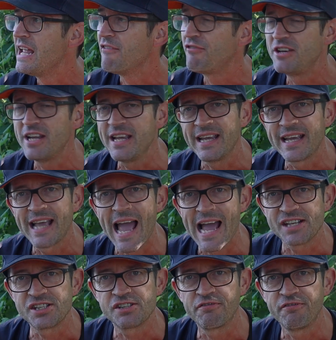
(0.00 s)
if I didn't
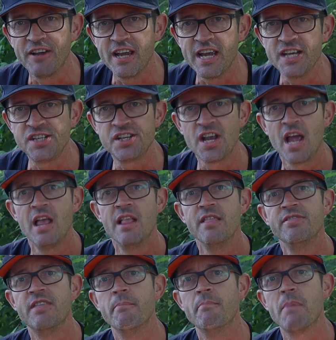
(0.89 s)
catch a fish,
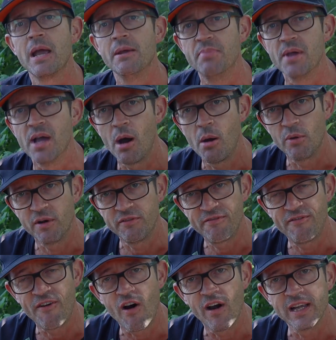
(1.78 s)
then maybe I would
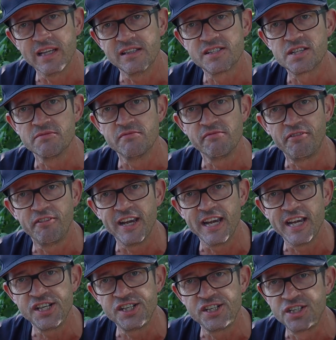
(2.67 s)
find some
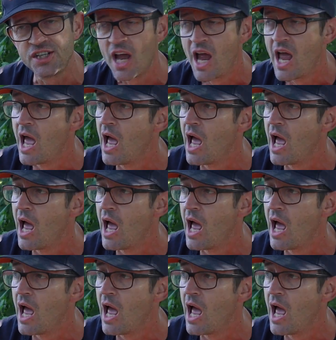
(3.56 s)
fish.